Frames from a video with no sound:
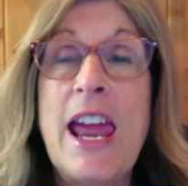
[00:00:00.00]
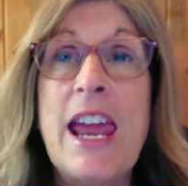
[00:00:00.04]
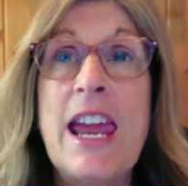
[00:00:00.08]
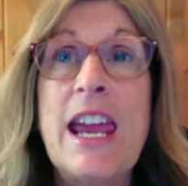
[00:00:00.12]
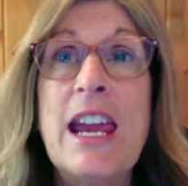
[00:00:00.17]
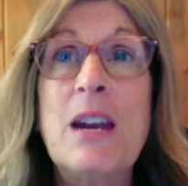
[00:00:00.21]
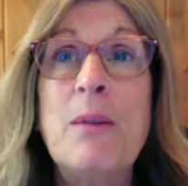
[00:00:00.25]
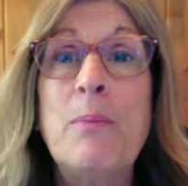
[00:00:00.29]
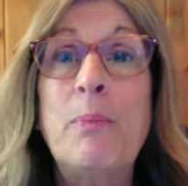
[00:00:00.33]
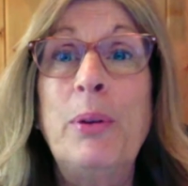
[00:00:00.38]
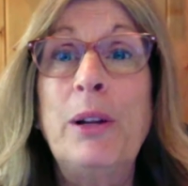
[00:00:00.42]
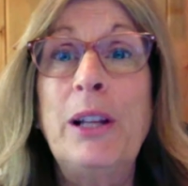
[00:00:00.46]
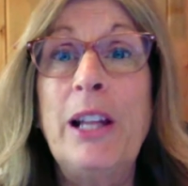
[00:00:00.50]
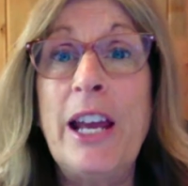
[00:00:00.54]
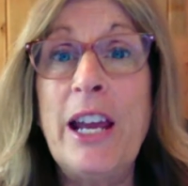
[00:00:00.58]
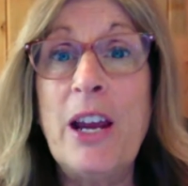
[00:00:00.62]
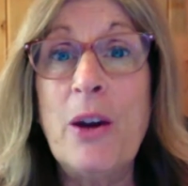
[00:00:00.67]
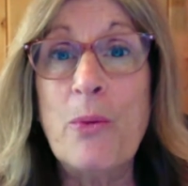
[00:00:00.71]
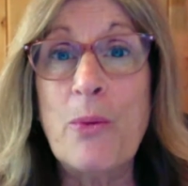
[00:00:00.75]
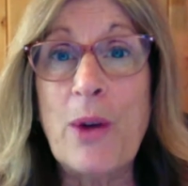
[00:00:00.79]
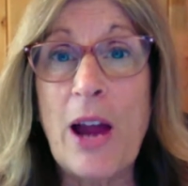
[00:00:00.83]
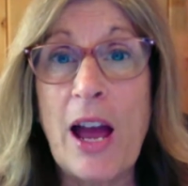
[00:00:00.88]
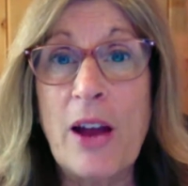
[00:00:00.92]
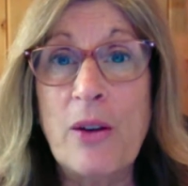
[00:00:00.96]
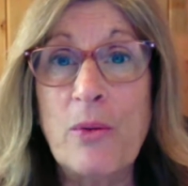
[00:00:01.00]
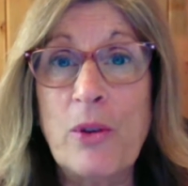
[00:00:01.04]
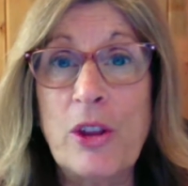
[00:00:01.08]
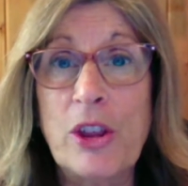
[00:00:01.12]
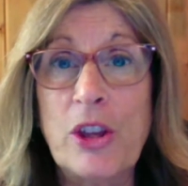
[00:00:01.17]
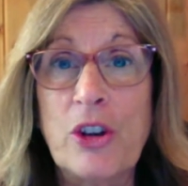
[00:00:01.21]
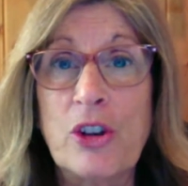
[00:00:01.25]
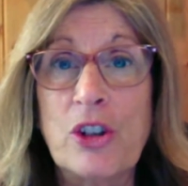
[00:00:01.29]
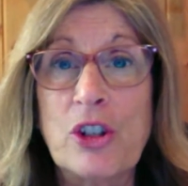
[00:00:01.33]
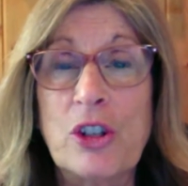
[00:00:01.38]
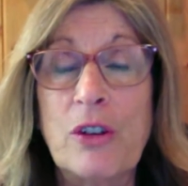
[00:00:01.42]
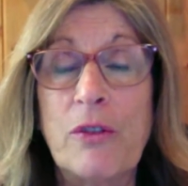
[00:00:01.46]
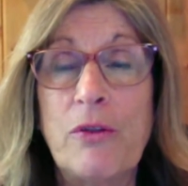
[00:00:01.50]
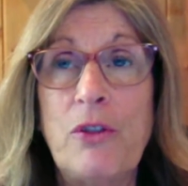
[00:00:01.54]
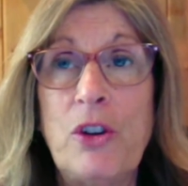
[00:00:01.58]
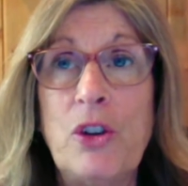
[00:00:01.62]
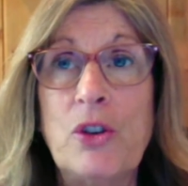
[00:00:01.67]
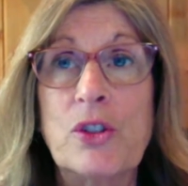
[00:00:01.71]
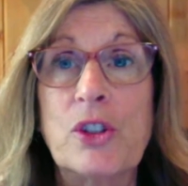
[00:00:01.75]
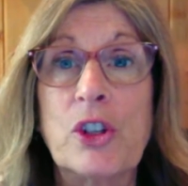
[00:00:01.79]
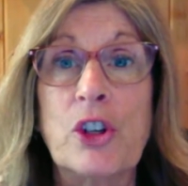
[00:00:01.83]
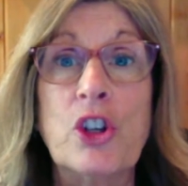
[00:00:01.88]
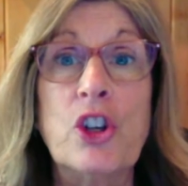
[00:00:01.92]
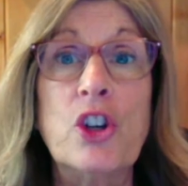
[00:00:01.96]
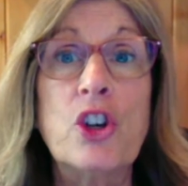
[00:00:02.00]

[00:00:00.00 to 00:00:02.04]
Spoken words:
And play around with your diffuser.